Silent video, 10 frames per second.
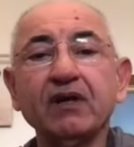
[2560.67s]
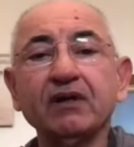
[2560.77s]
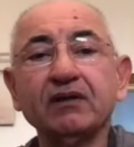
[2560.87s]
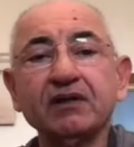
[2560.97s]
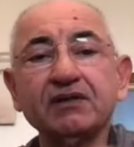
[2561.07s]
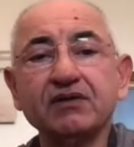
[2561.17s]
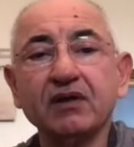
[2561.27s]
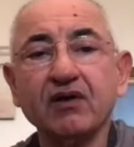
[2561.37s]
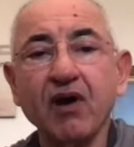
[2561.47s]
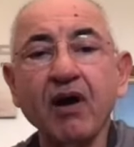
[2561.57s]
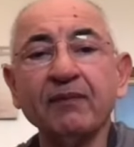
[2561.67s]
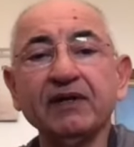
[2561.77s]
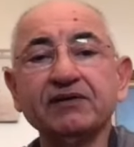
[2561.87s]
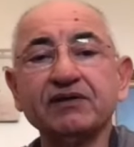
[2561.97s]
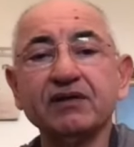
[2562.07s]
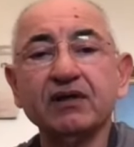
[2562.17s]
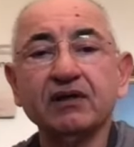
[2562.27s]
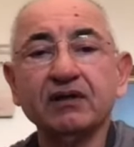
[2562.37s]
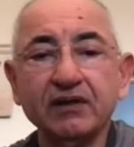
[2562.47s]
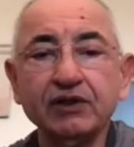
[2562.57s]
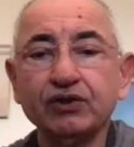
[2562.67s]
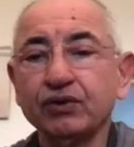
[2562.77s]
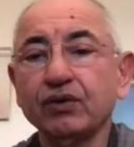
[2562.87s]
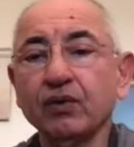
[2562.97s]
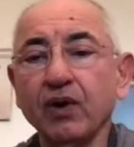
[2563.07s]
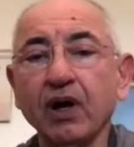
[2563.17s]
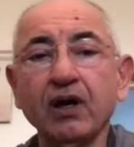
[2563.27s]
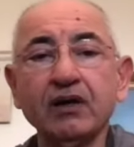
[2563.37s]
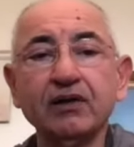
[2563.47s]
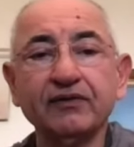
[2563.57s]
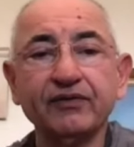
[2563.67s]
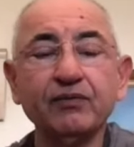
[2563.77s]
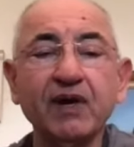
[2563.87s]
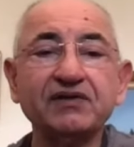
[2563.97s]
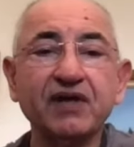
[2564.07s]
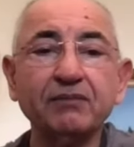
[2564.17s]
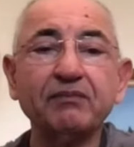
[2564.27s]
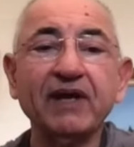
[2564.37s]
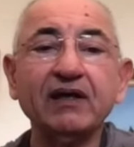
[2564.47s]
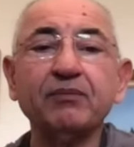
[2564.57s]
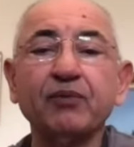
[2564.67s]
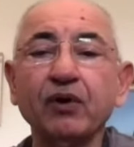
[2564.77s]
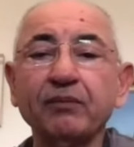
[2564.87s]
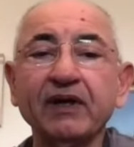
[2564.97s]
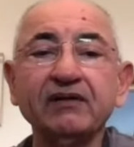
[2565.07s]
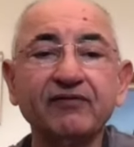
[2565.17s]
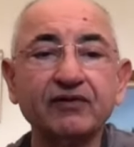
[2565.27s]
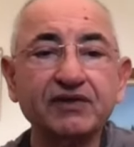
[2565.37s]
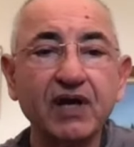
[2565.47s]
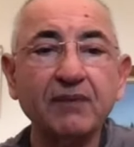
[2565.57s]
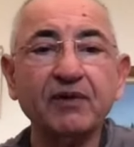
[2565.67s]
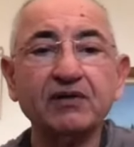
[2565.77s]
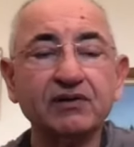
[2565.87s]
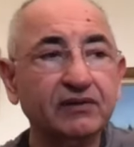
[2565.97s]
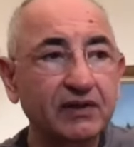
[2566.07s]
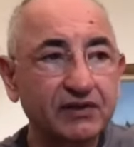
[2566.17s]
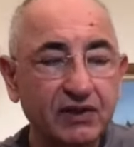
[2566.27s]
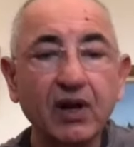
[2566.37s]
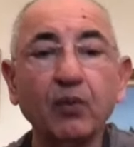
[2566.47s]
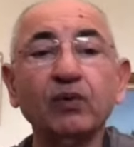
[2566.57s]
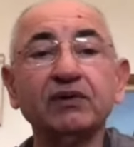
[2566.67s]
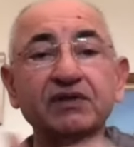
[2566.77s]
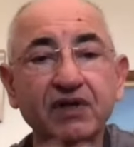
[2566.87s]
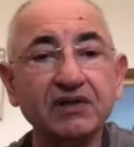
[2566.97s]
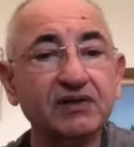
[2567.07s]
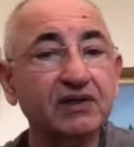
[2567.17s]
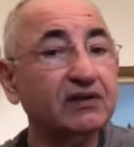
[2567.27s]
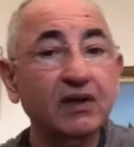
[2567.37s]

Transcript: These comments need to go on through my site, make an appointment for Skype consultation, and we'll discuss it